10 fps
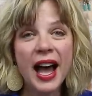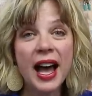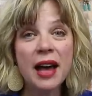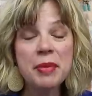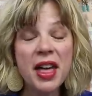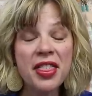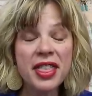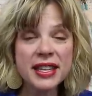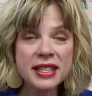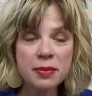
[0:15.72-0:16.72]
Um,
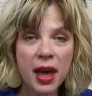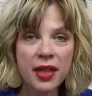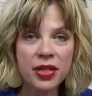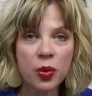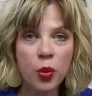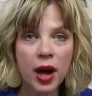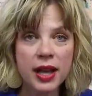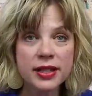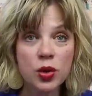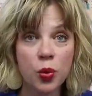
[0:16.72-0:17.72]
this month
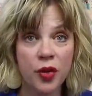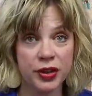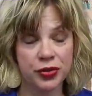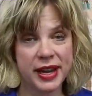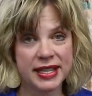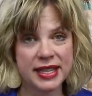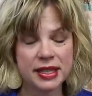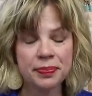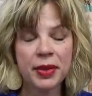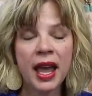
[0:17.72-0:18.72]
was woven
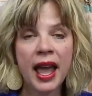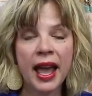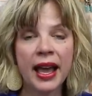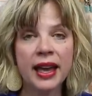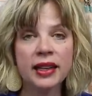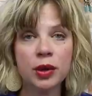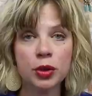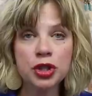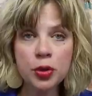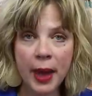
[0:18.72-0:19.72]
dresses and there
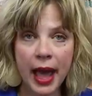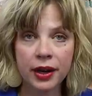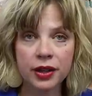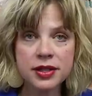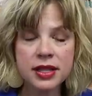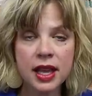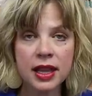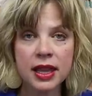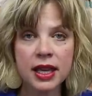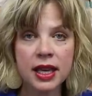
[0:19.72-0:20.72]
were two patterns,
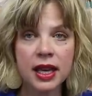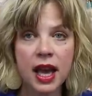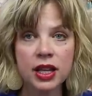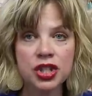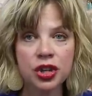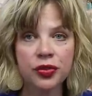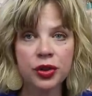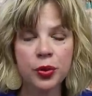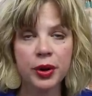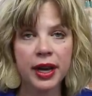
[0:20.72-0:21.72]
the
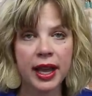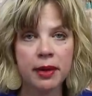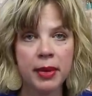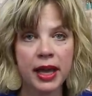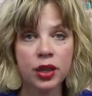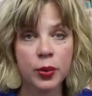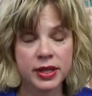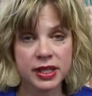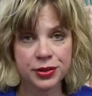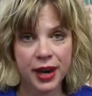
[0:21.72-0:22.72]
Jennifer Lauren Handmade
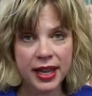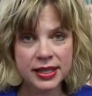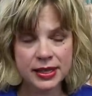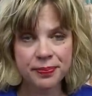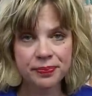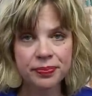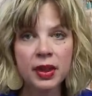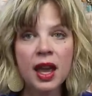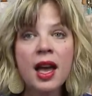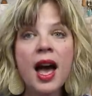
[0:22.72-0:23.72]
Quincy dress
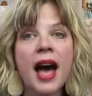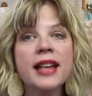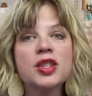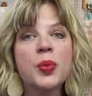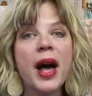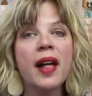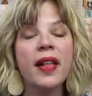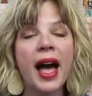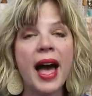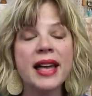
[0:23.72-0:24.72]
as
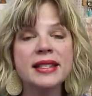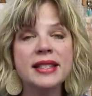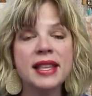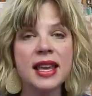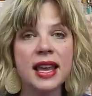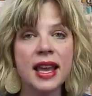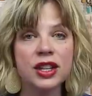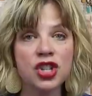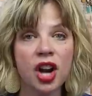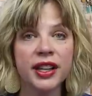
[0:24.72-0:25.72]
well as
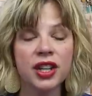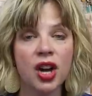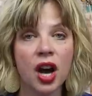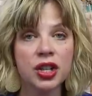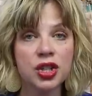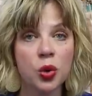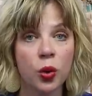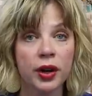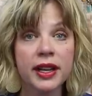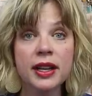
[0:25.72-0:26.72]
the Chalk and Notch
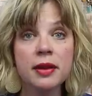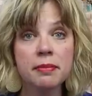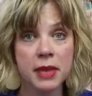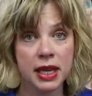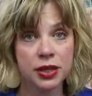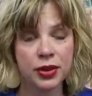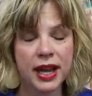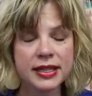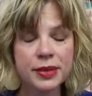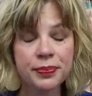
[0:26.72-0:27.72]
Orchid midi
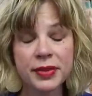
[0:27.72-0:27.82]
dress.